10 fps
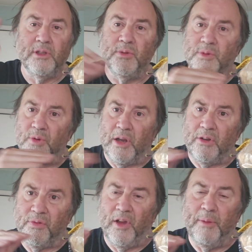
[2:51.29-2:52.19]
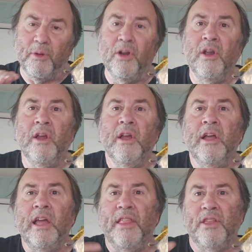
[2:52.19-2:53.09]
you subtract your fiber,
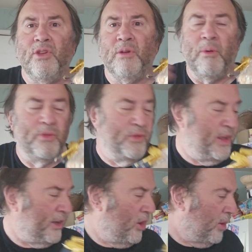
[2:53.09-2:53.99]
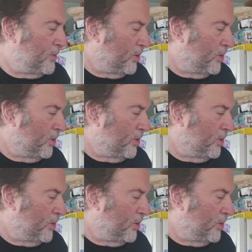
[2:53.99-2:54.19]
and then you come out with your net carbs.